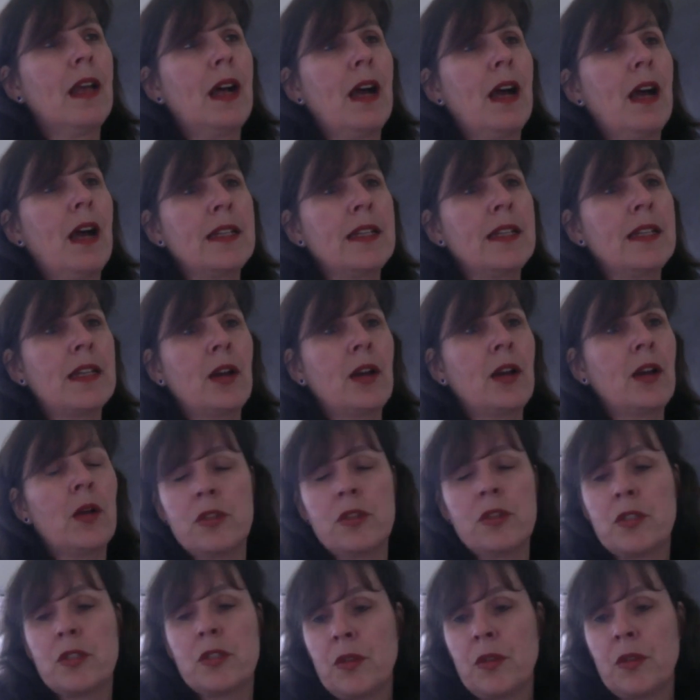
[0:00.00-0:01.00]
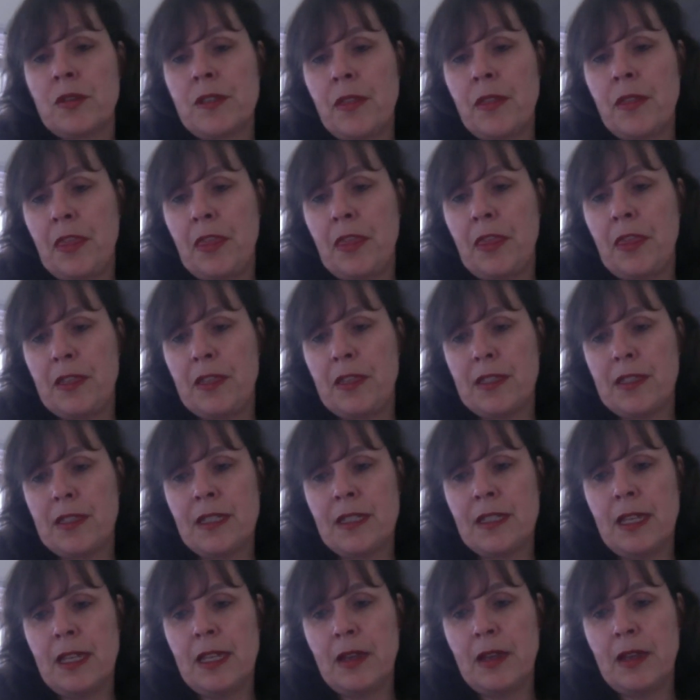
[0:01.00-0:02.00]
I also
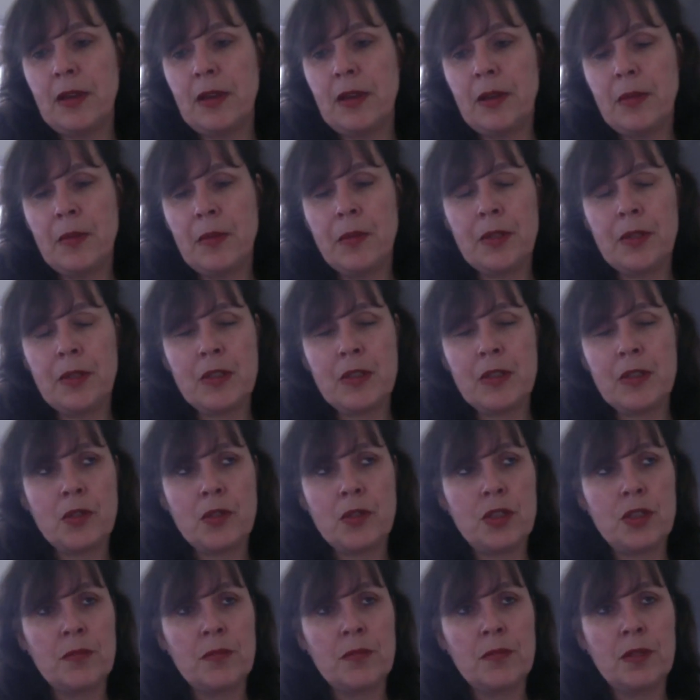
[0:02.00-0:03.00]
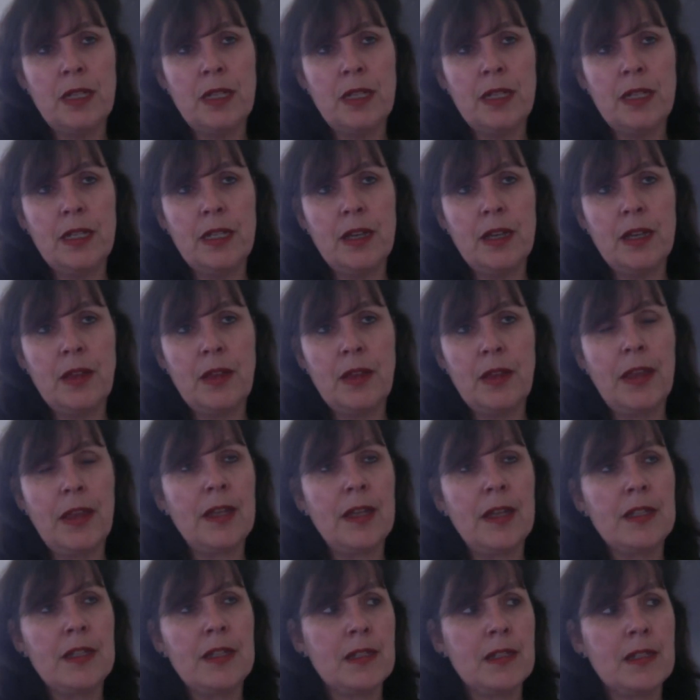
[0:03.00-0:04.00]
see with social media
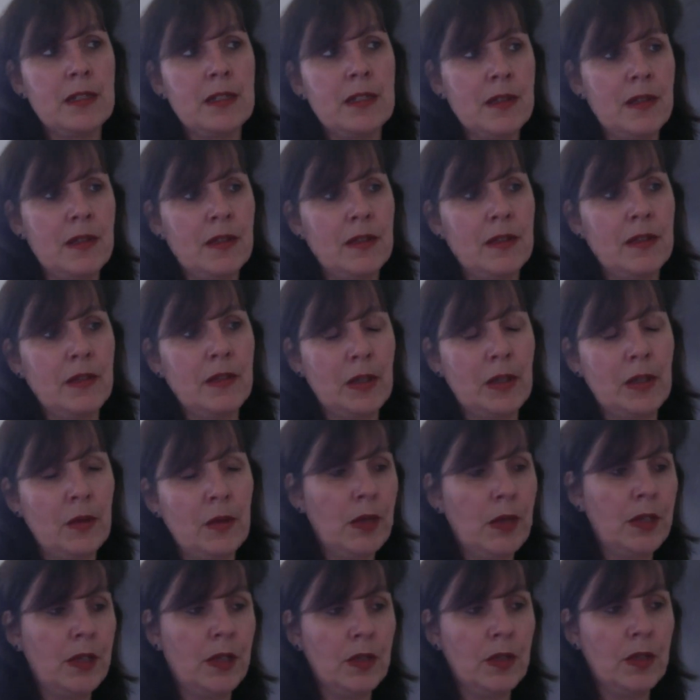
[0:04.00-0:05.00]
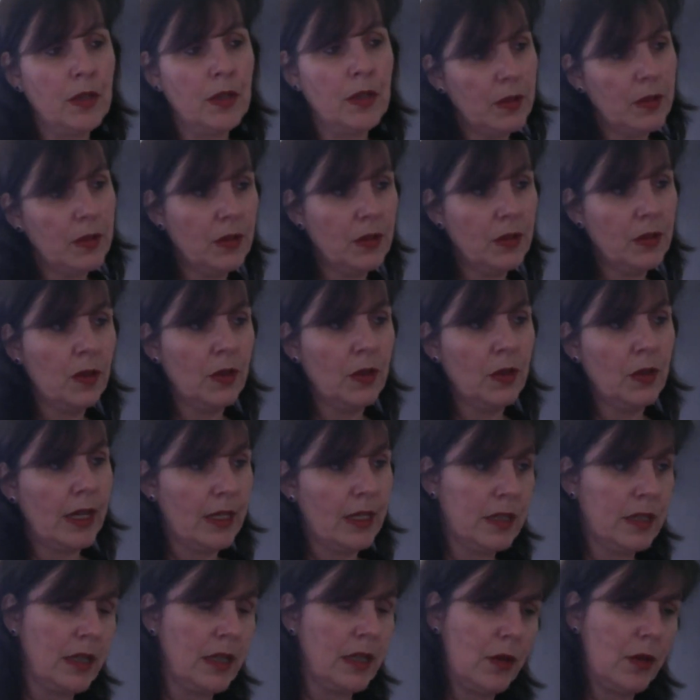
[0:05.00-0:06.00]
that, when you look
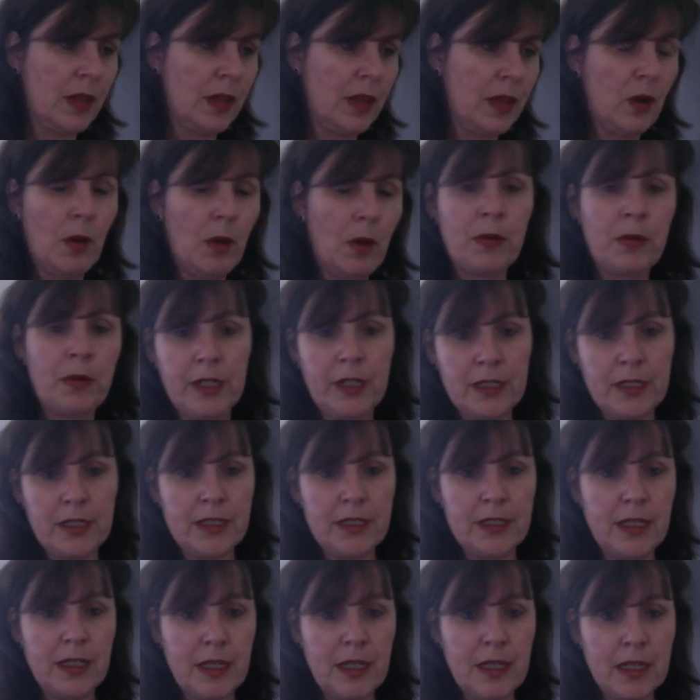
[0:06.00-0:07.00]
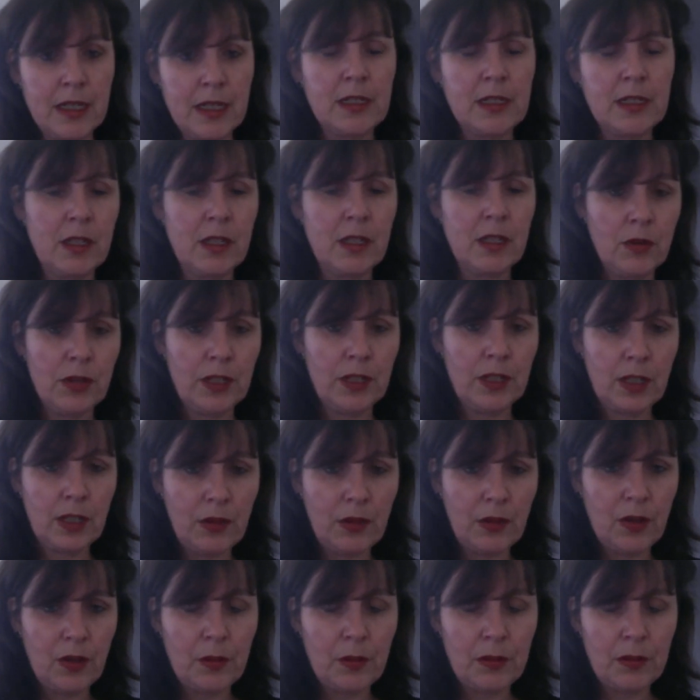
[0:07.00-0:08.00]
at how they operated 10 years ago and how
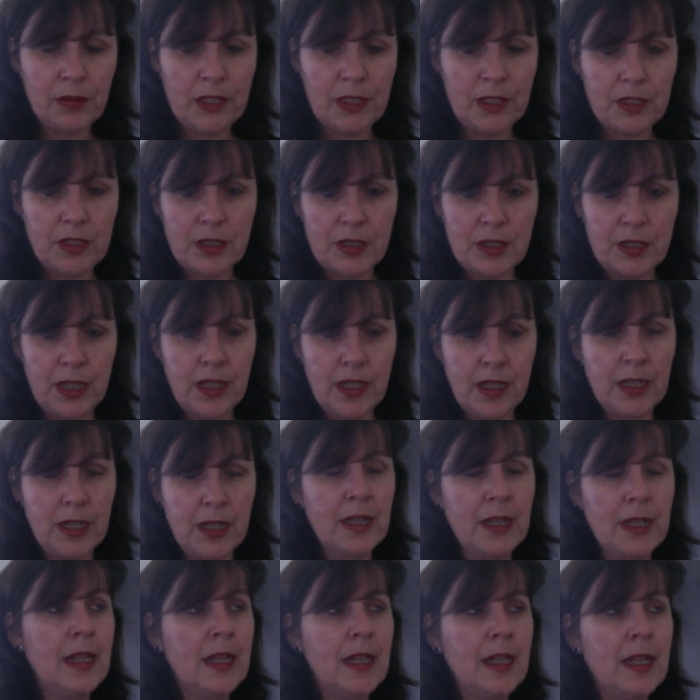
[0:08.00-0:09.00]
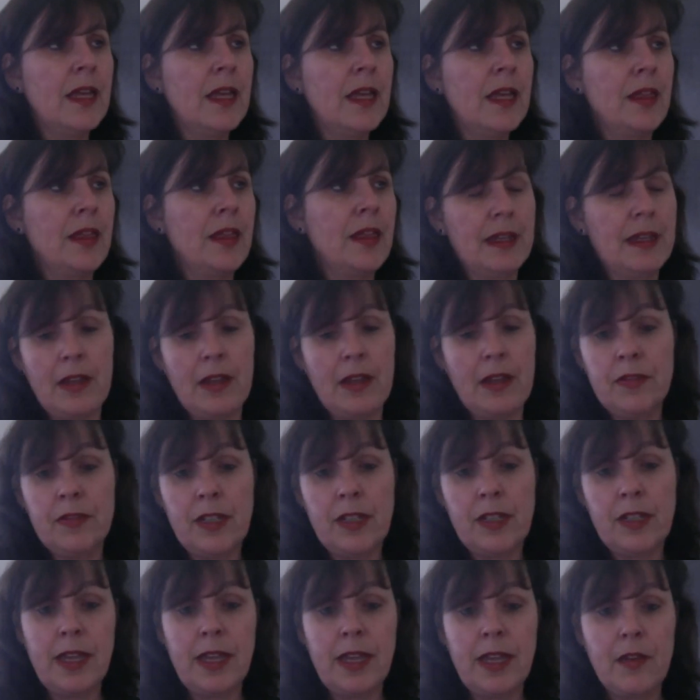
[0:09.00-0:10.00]
they operate today, they
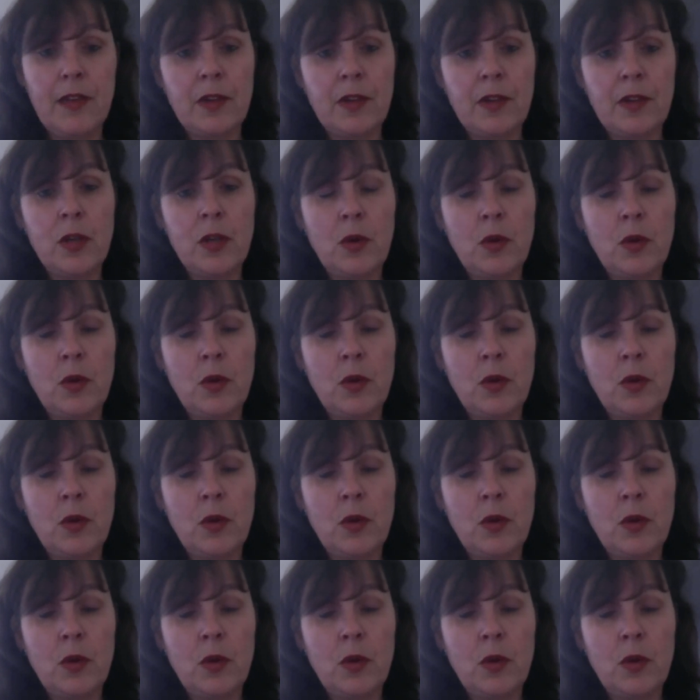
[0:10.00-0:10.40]
definitely have a